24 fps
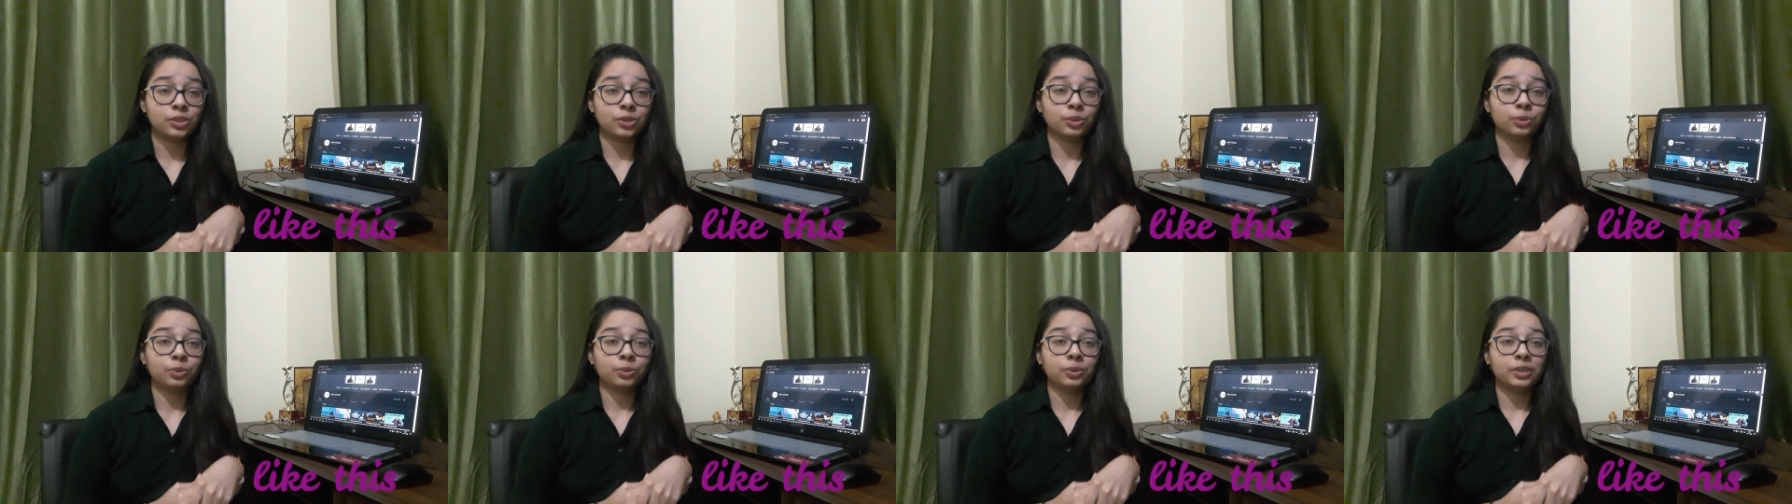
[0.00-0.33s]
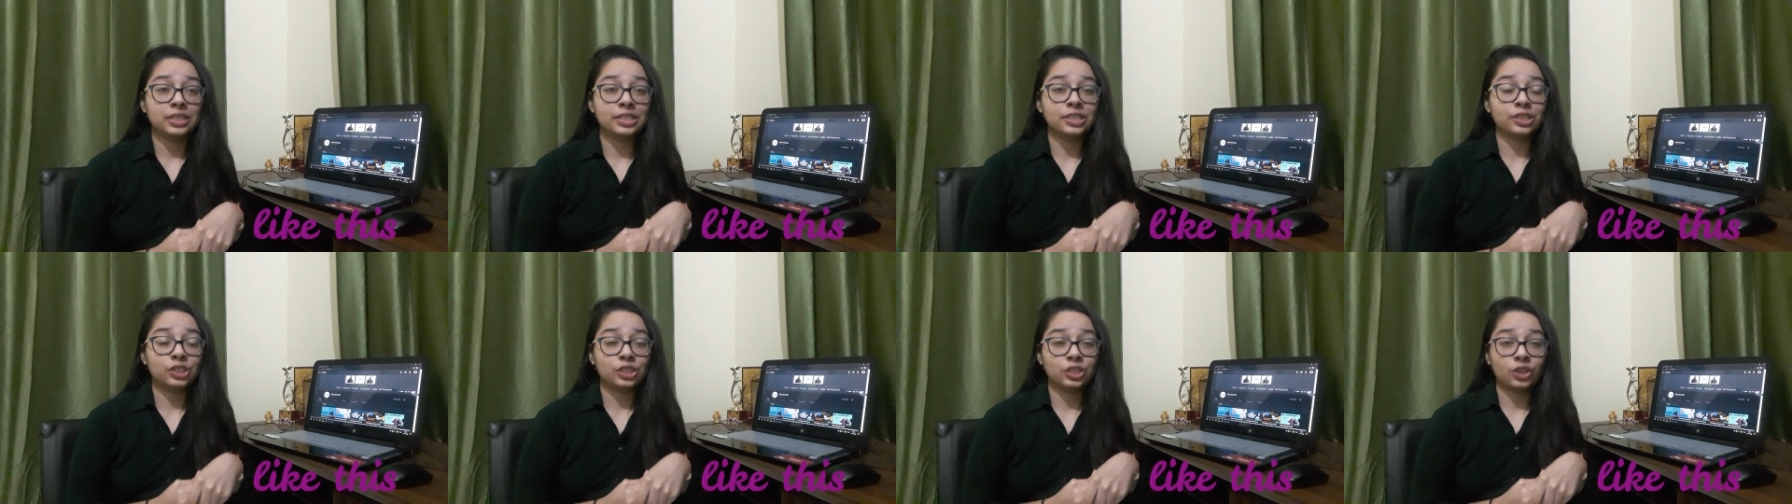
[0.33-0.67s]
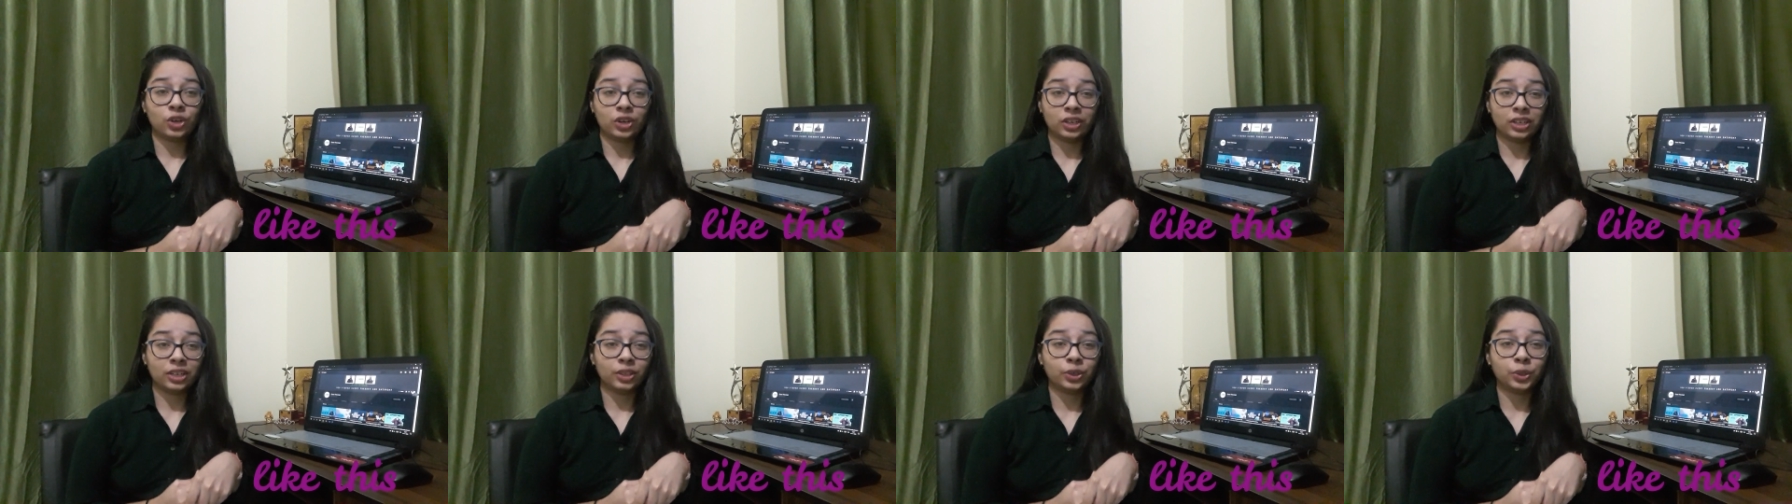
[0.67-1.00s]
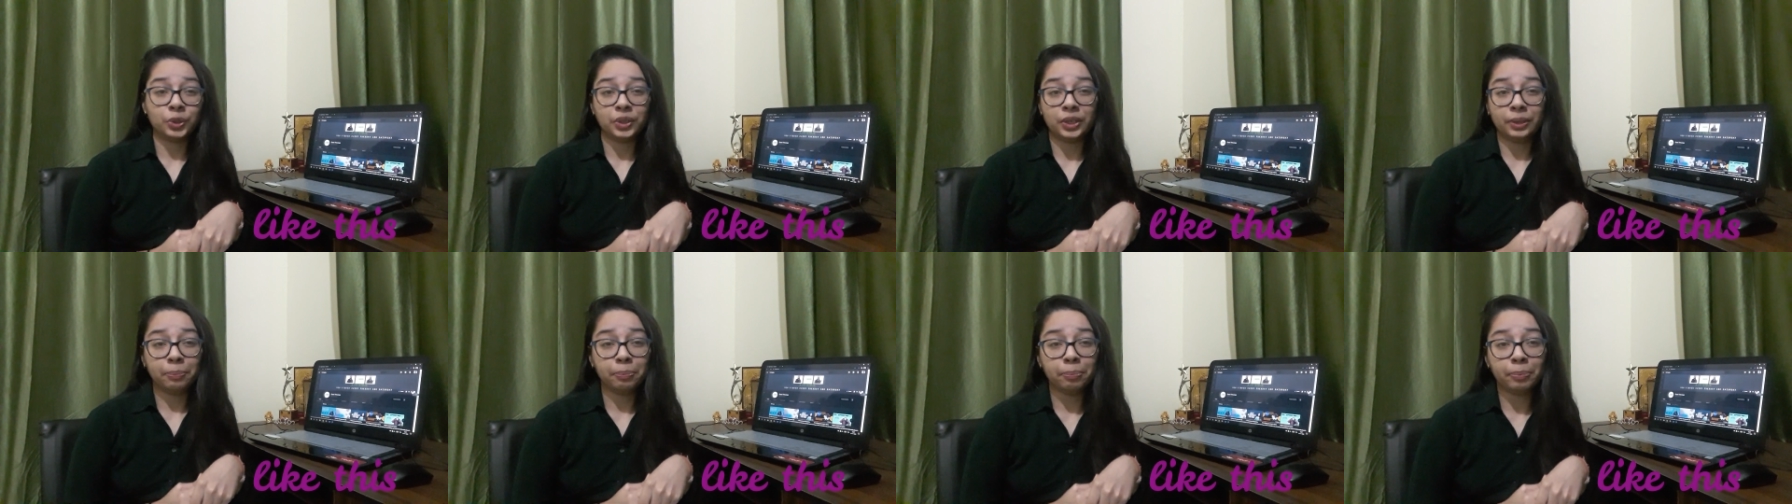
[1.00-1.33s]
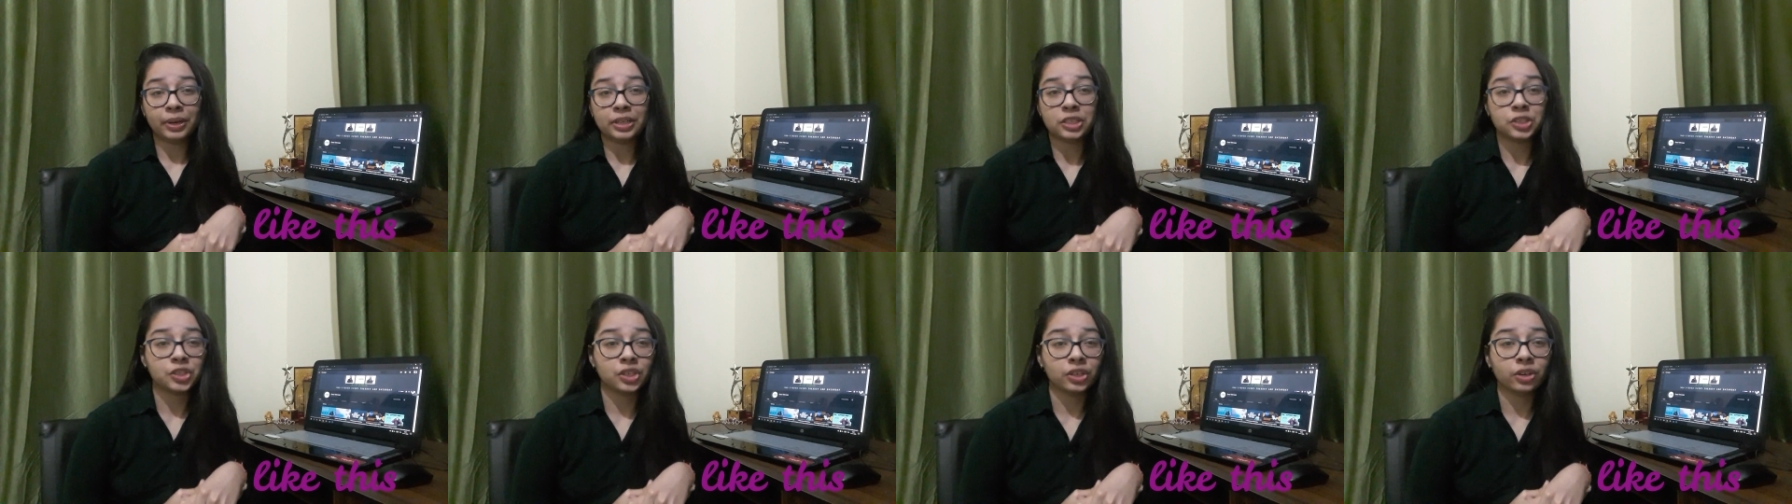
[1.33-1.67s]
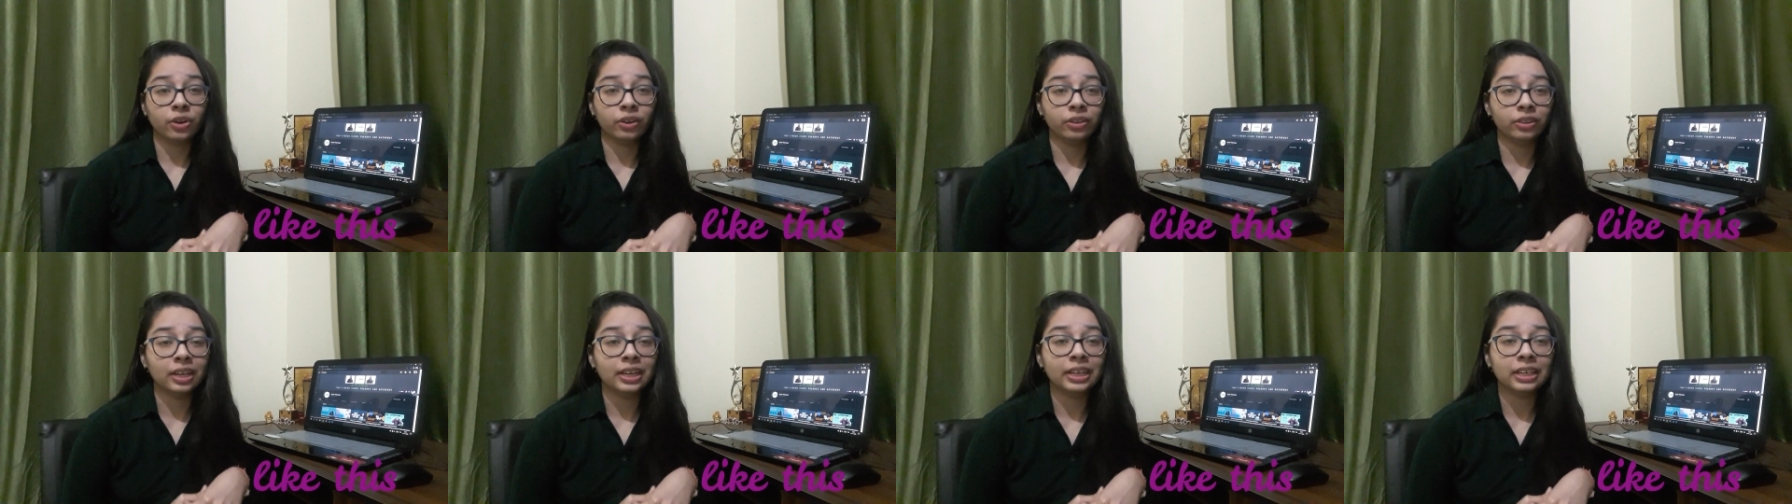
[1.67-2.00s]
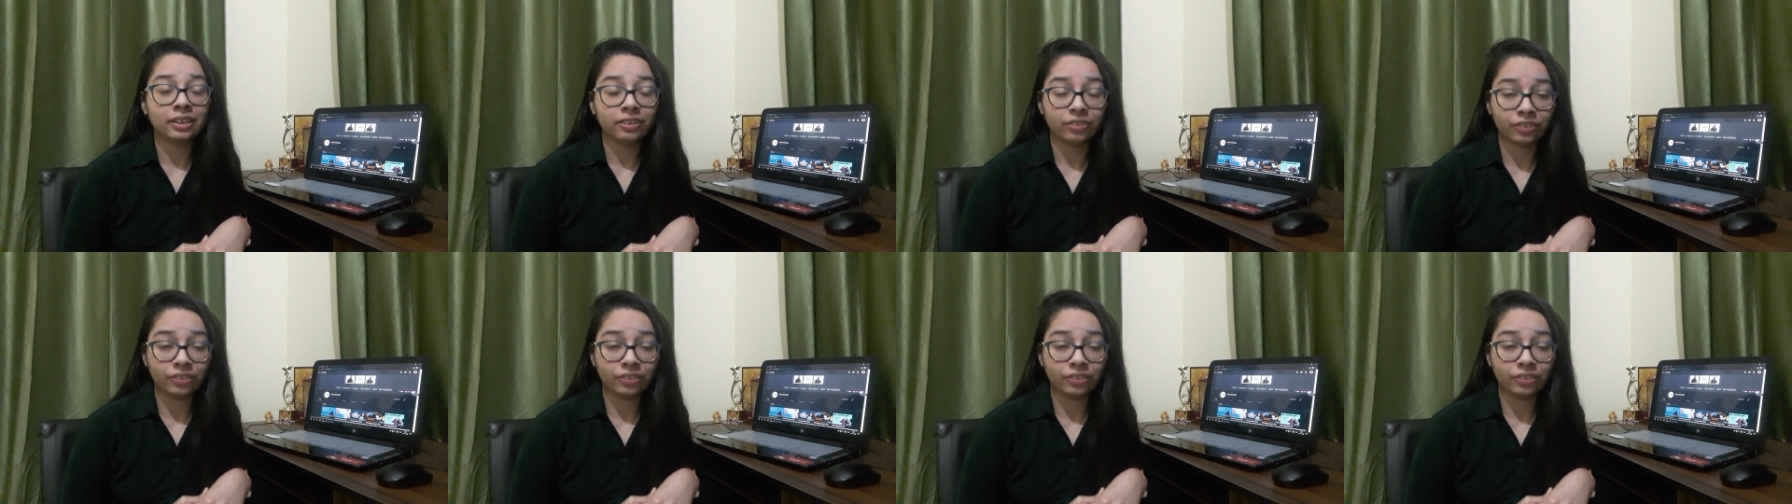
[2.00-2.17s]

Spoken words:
so it's not a good impression on the